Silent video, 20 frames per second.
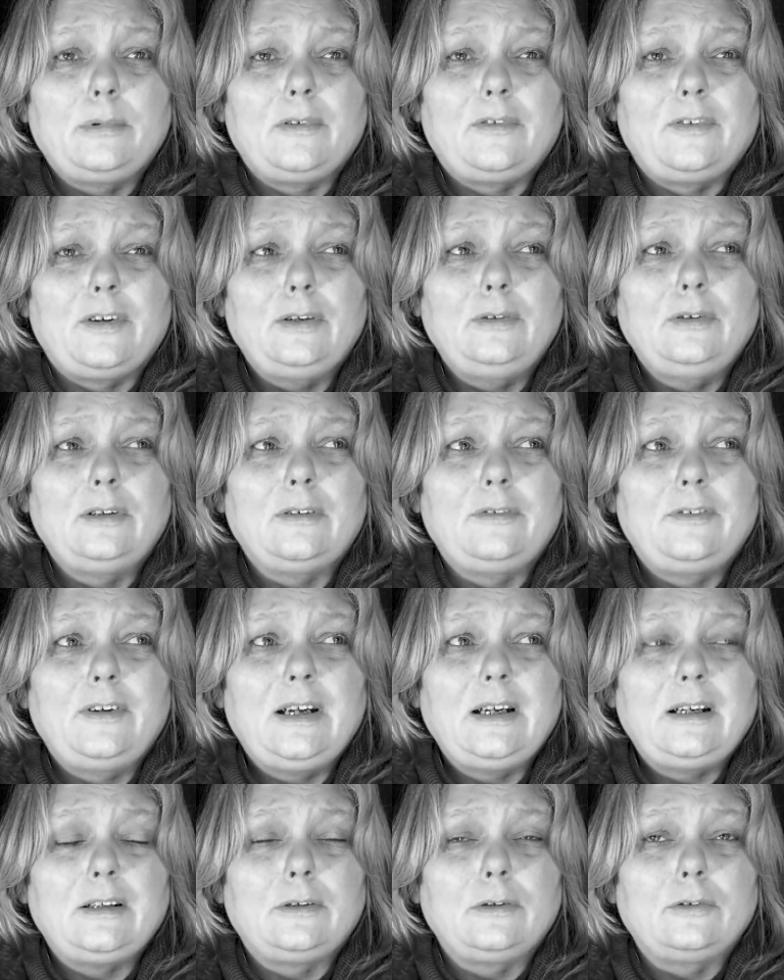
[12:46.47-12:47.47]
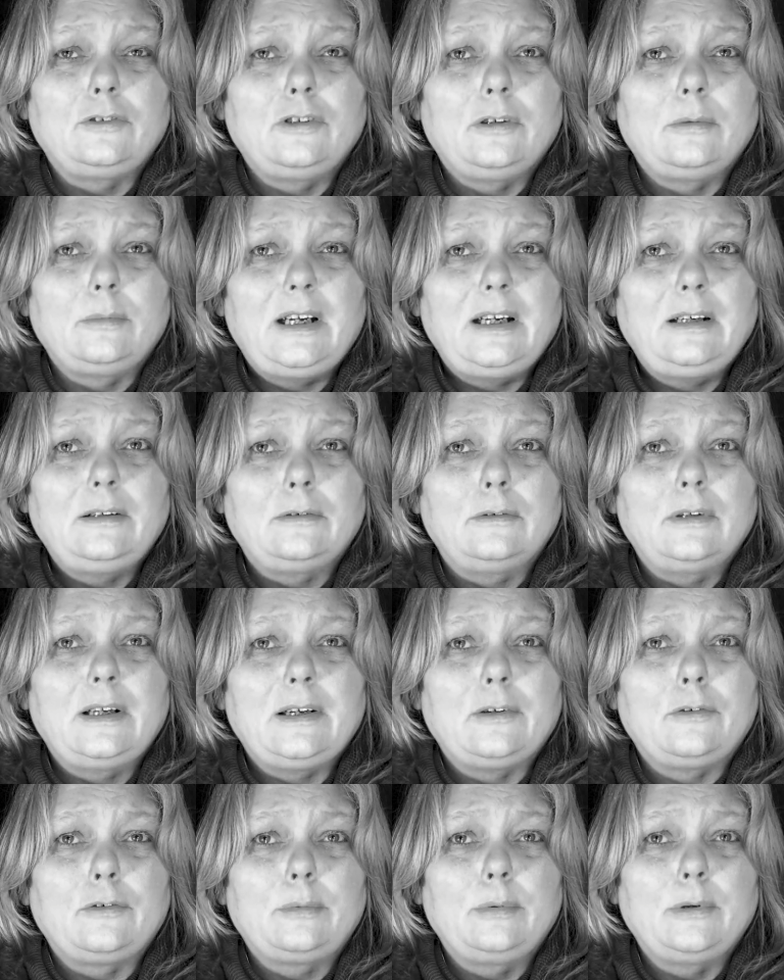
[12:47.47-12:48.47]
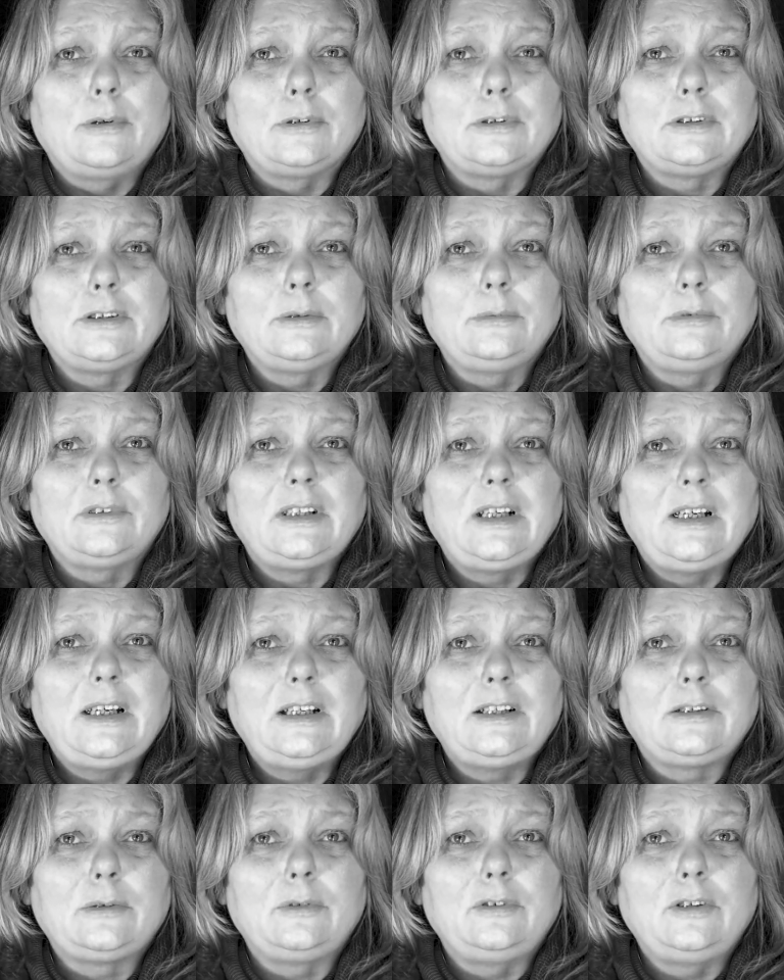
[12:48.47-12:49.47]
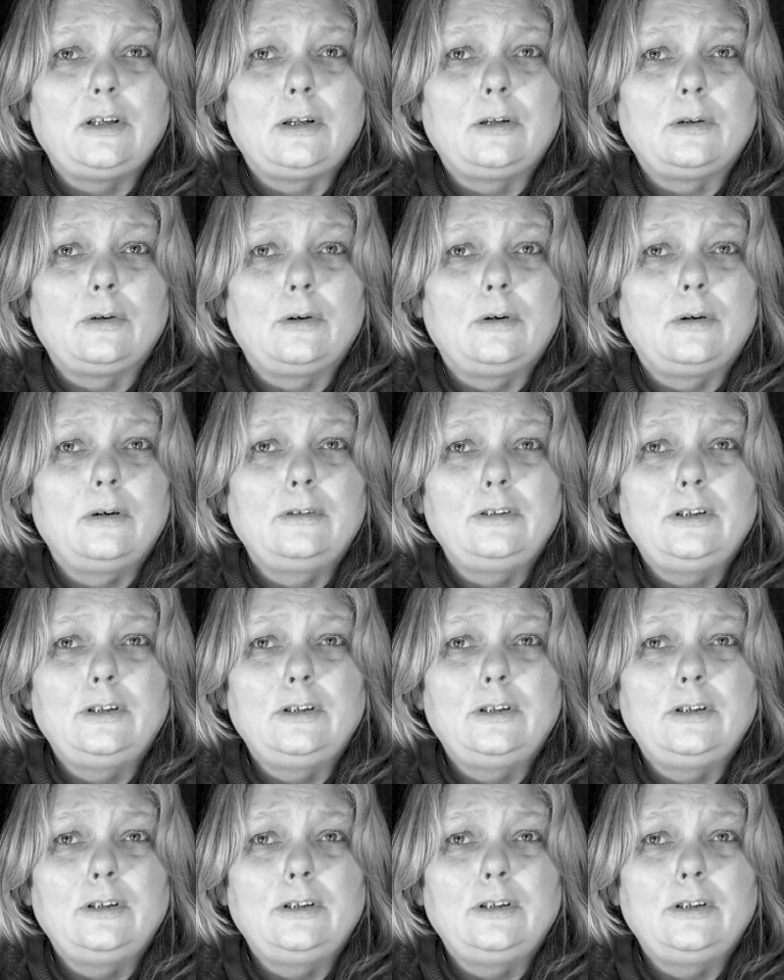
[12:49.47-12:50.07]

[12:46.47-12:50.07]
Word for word: profound effect on your mental health, because there was days when you thought,